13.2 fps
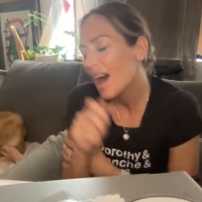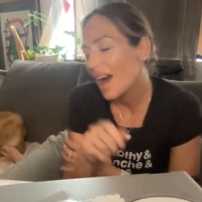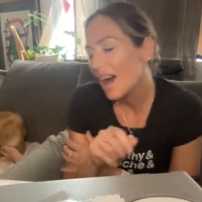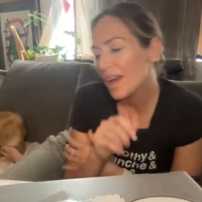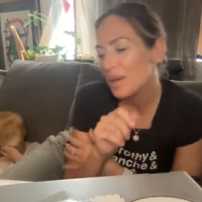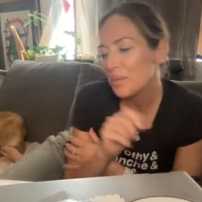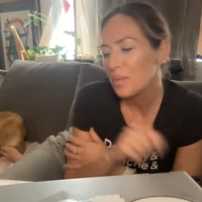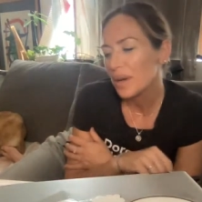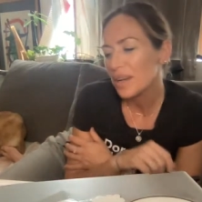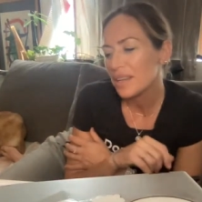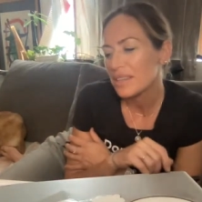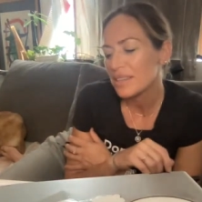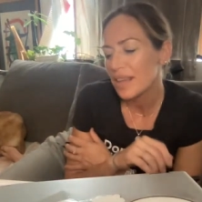I
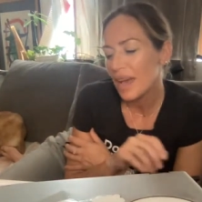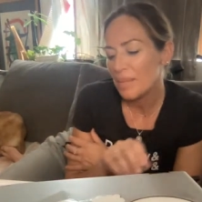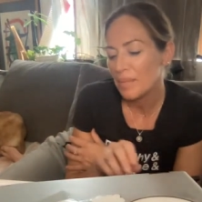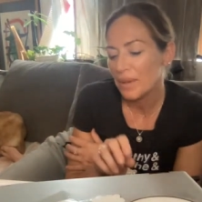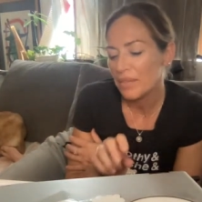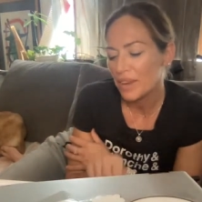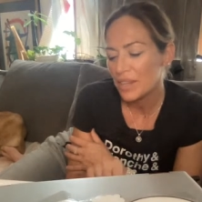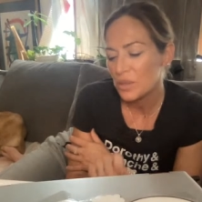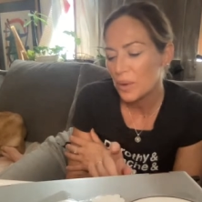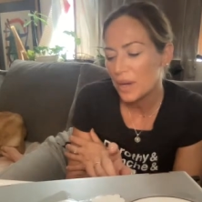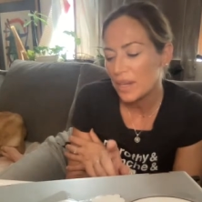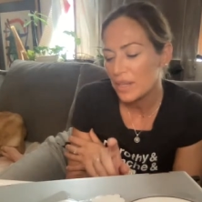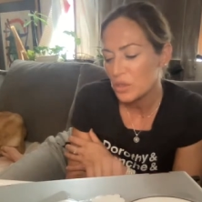was at my friend's
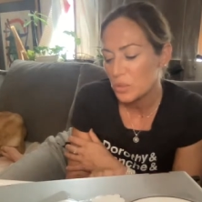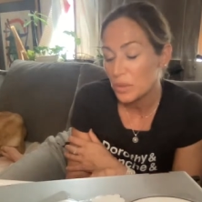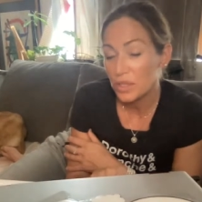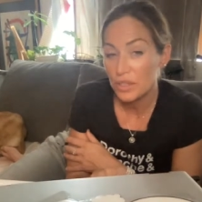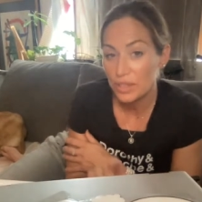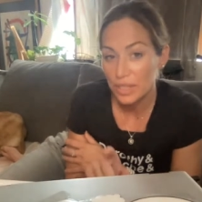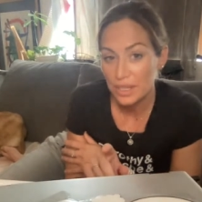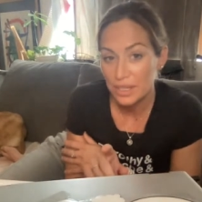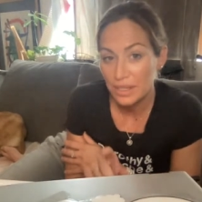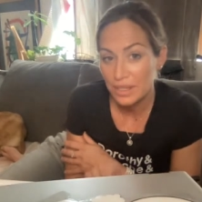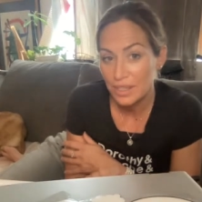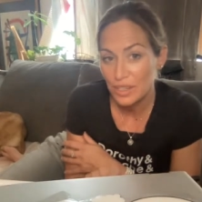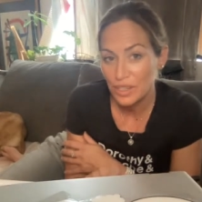wedding in
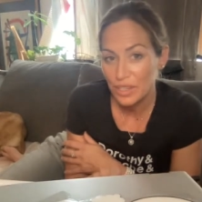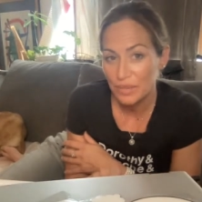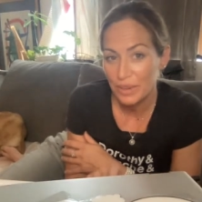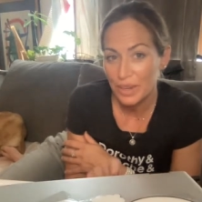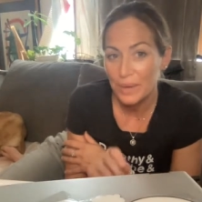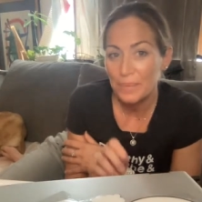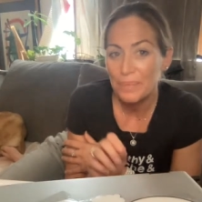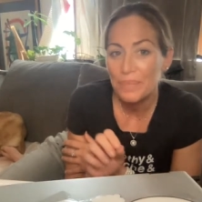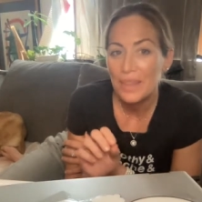Switzerland, in Geneva.